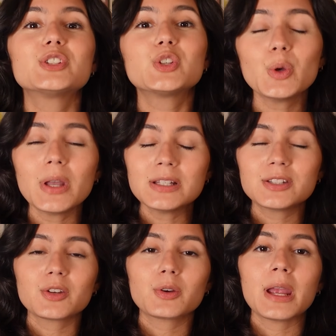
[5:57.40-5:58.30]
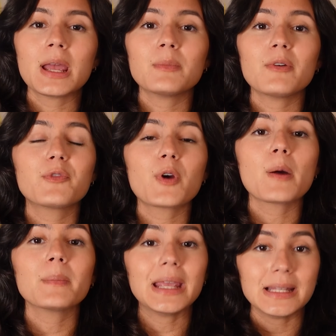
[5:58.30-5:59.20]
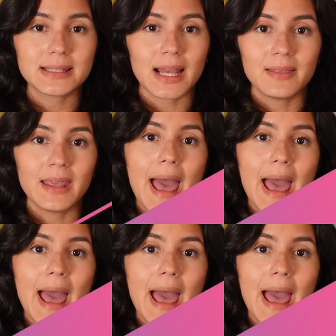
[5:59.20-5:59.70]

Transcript: to Instagram from inside the